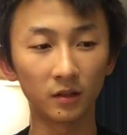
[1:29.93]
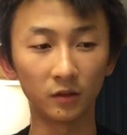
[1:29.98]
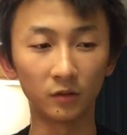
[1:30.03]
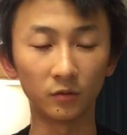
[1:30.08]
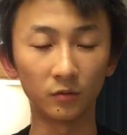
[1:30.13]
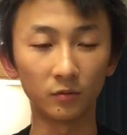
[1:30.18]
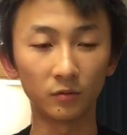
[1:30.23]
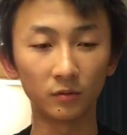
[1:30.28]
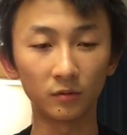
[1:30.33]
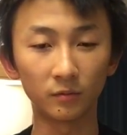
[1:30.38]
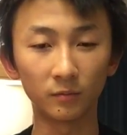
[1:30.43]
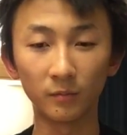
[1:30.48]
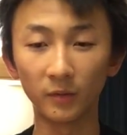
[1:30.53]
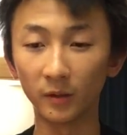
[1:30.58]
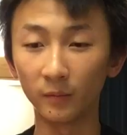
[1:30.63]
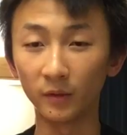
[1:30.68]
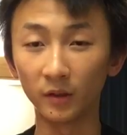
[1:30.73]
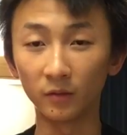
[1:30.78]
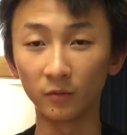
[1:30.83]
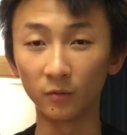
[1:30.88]
it
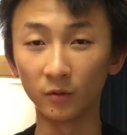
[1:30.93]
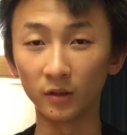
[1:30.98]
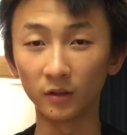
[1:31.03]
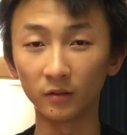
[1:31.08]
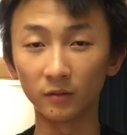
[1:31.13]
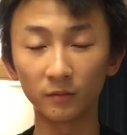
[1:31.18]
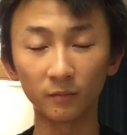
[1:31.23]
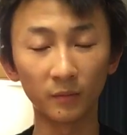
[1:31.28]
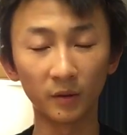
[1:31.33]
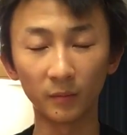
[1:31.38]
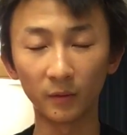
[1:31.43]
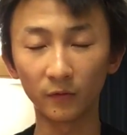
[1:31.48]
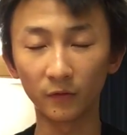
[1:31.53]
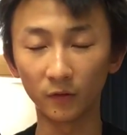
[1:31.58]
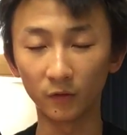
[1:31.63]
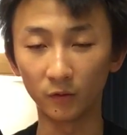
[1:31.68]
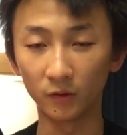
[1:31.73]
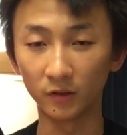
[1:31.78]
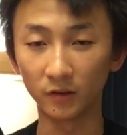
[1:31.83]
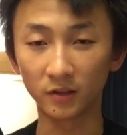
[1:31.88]
made me re- made me
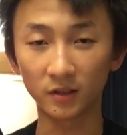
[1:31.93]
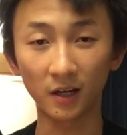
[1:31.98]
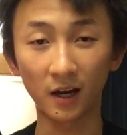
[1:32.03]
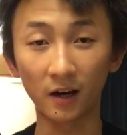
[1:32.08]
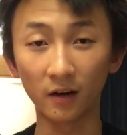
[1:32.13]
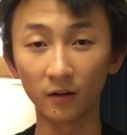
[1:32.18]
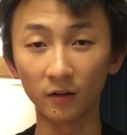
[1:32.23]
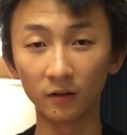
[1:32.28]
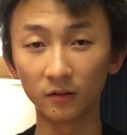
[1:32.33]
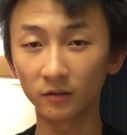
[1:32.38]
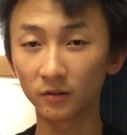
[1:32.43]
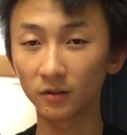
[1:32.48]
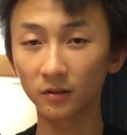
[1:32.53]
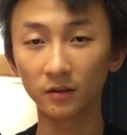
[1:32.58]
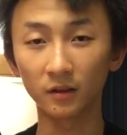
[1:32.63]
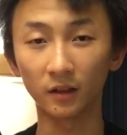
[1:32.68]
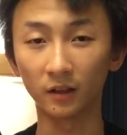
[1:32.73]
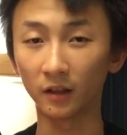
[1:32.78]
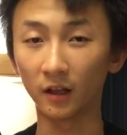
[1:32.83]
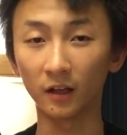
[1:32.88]
feel really tired
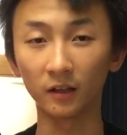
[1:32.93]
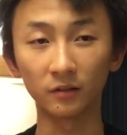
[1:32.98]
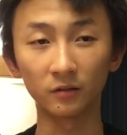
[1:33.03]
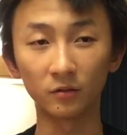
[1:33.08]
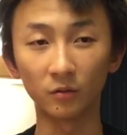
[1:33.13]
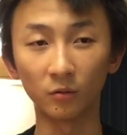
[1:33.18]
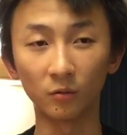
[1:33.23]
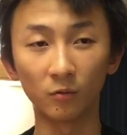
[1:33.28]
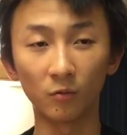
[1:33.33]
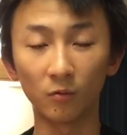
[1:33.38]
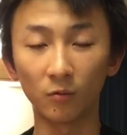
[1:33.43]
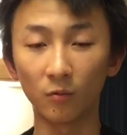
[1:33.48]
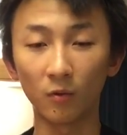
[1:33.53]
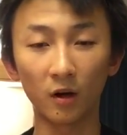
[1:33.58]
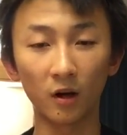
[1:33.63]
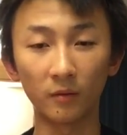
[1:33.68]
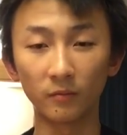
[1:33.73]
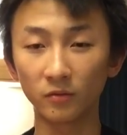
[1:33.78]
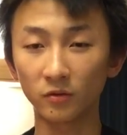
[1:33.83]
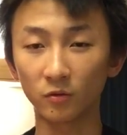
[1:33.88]
and I don't
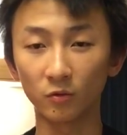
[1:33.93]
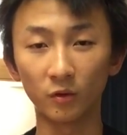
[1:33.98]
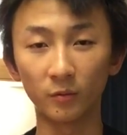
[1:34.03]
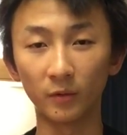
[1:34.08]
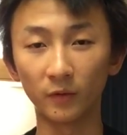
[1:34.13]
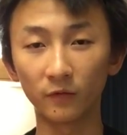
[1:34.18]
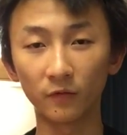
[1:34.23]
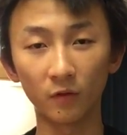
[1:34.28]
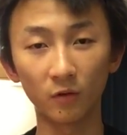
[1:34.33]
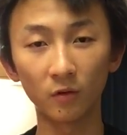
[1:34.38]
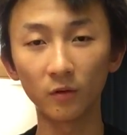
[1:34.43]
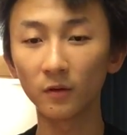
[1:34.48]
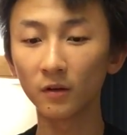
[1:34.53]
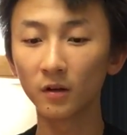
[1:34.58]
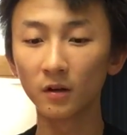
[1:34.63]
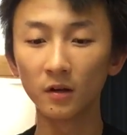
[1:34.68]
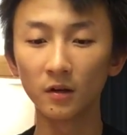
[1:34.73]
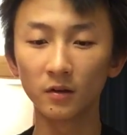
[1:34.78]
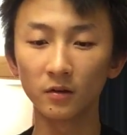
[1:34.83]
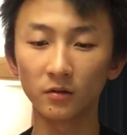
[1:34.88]
why I'm swimming for.
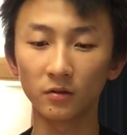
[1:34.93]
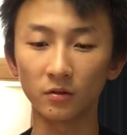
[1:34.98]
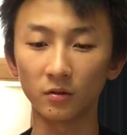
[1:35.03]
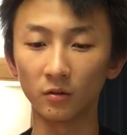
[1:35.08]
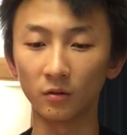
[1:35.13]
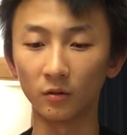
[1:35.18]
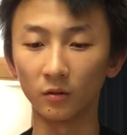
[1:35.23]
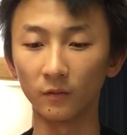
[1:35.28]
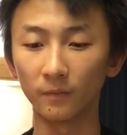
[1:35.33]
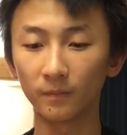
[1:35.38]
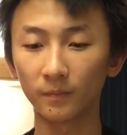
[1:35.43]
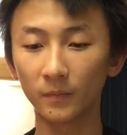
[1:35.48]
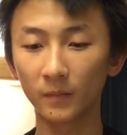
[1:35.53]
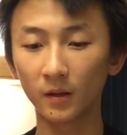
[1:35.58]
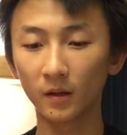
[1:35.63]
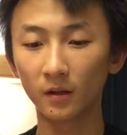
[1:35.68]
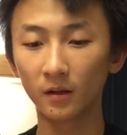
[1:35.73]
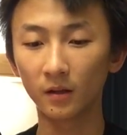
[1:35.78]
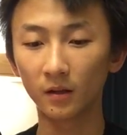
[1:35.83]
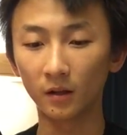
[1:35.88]
So
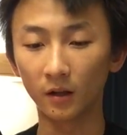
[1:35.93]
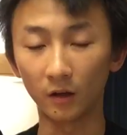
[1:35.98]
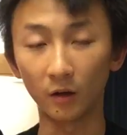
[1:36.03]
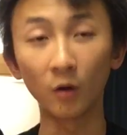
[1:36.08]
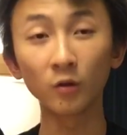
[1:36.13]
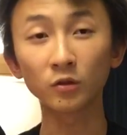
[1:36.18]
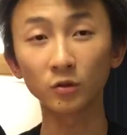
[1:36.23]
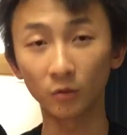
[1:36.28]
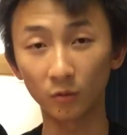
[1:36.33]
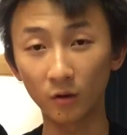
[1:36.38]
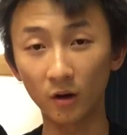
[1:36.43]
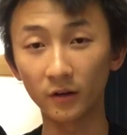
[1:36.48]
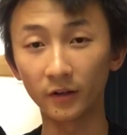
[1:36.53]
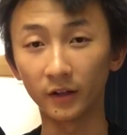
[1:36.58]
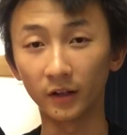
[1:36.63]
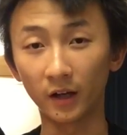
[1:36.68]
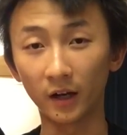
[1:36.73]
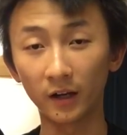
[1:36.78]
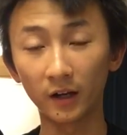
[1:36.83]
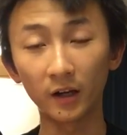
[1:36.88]
also
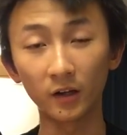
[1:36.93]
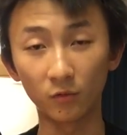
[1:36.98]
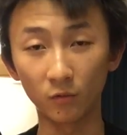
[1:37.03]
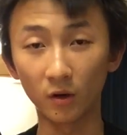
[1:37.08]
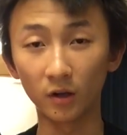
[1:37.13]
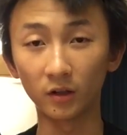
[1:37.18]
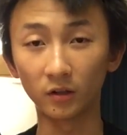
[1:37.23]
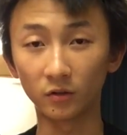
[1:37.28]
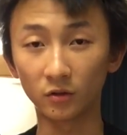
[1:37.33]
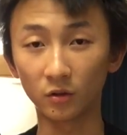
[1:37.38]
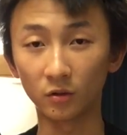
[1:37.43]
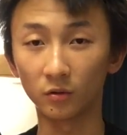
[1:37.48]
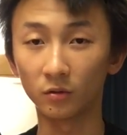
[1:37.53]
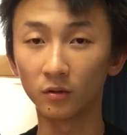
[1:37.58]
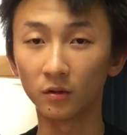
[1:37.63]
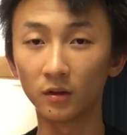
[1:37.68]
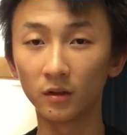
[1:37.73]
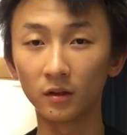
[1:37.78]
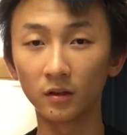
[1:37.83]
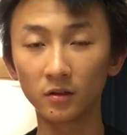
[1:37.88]
running, I hate running too,
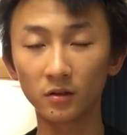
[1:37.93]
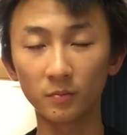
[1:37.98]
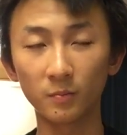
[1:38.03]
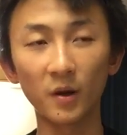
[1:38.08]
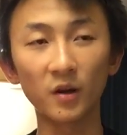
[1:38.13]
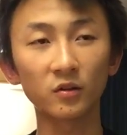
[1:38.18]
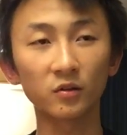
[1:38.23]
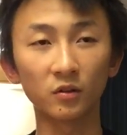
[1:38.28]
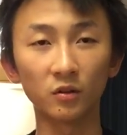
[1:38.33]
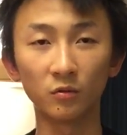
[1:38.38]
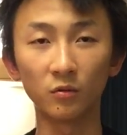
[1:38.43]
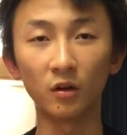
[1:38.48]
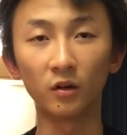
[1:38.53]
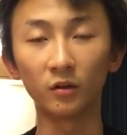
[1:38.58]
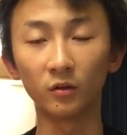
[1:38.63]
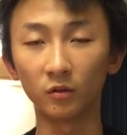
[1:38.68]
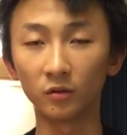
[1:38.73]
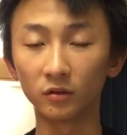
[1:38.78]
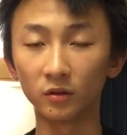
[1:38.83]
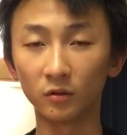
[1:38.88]
especially
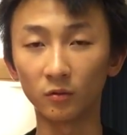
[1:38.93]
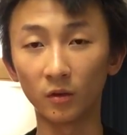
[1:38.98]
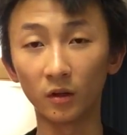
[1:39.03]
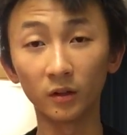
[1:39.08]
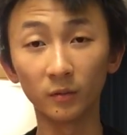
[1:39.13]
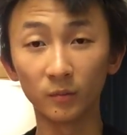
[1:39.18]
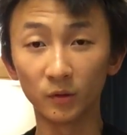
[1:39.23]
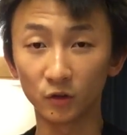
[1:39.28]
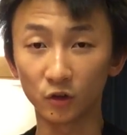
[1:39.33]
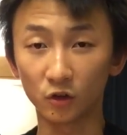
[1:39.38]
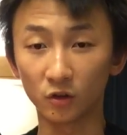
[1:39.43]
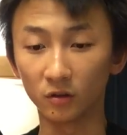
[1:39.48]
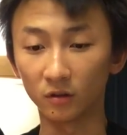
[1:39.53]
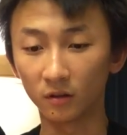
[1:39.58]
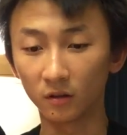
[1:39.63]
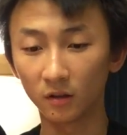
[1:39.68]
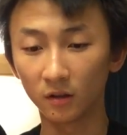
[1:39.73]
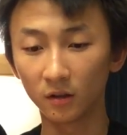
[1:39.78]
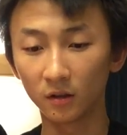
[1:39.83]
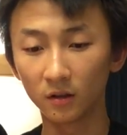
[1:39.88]
running on the running machine.
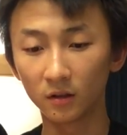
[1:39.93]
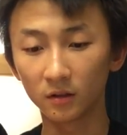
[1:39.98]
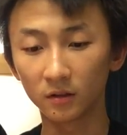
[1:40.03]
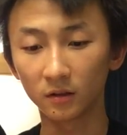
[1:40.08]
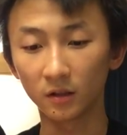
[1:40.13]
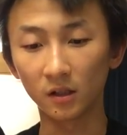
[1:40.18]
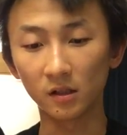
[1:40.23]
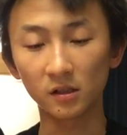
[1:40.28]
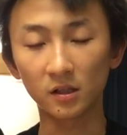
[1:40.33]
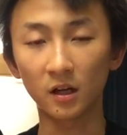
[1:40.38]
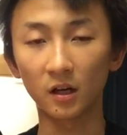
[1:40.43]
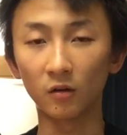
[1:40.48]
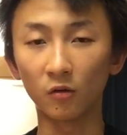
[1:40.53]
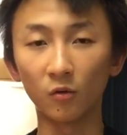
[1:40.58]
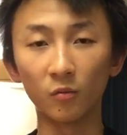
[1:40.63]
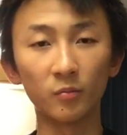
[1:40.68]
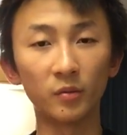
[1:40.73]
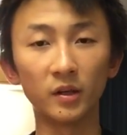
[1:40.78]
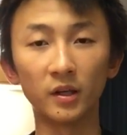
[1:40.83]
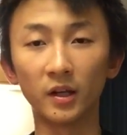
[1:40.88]
That kind
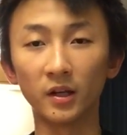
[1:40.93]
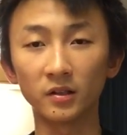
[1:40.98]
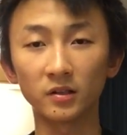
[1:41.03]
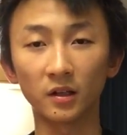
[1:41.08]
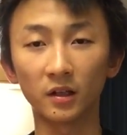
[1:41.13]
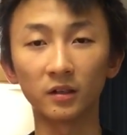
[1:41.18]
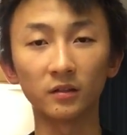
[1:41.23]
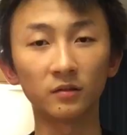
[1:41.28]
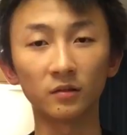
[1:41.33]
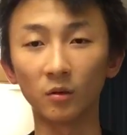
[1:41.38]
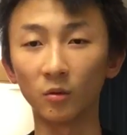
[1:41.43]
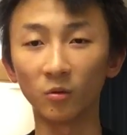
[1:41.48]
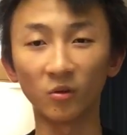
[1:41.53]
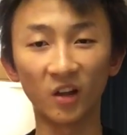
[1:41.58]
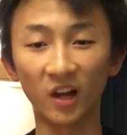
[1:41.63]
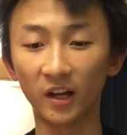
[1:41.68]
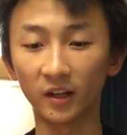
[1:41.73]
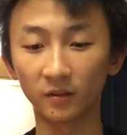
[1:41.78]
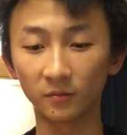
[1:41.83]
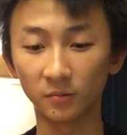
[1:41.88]
of BS I don't
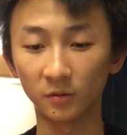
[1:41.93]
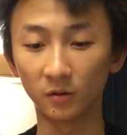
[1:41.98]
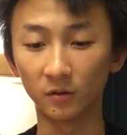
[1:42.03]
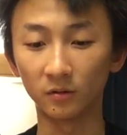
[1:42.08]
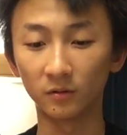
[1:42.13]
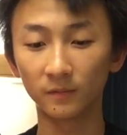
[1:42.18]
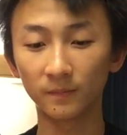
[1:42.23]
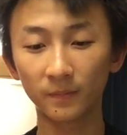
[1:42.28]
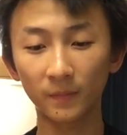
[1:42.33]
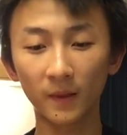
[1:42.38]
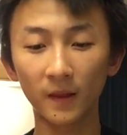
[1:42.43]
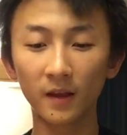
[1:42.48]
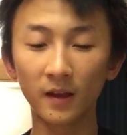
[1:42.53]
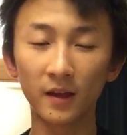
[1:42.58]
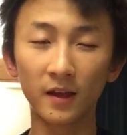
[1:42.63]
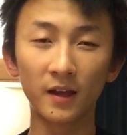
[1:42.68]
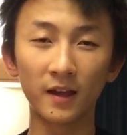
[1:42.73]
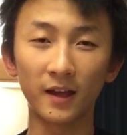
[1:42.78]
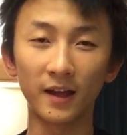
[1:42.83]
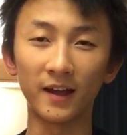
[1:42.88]
like, bro.
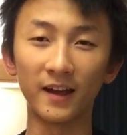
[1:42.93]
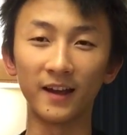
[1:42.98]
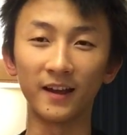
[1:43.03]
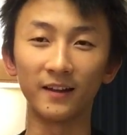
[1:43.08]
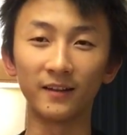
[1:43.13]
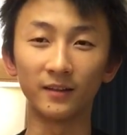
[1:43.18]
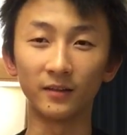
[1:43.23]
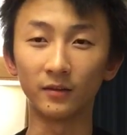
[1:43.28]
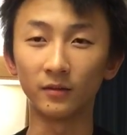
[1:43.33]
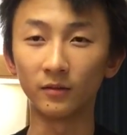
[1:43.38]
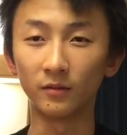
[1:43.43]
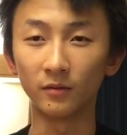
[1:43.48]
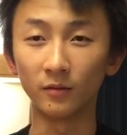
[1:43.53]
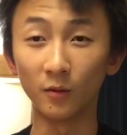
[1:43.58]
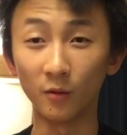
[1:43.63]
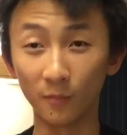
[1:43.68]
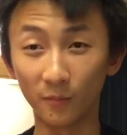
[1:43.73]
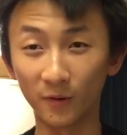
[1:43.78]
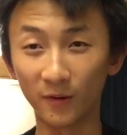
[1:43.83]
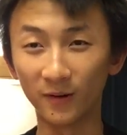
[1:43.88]
And
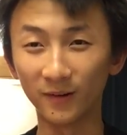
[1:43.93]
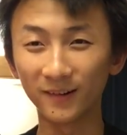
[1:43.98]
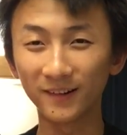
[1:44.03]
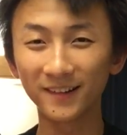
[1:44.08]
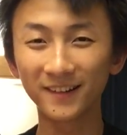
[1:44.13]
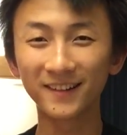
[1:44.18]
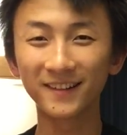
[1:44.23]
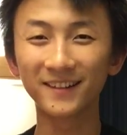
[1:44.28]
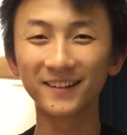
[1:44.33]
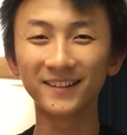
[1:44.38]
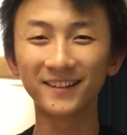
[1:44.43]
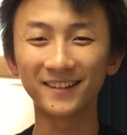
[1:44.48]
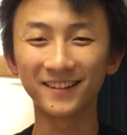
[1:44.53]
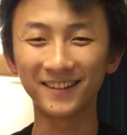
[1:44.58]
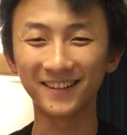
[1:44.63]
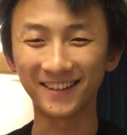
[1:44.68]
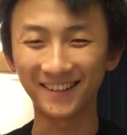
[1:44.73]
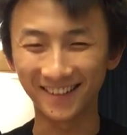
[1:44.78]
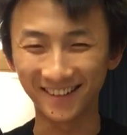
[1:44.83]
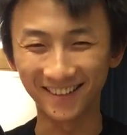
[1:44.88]
no, bro,
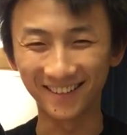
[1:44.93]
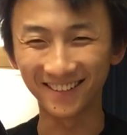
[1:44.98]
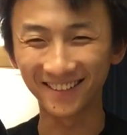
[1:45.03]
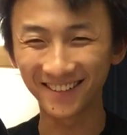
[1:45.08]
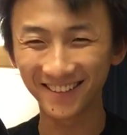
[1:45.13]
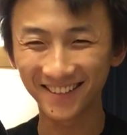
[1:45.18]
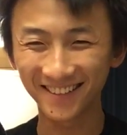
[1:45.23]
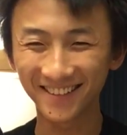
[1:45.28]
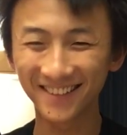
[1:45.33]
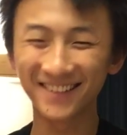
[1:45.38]
girls.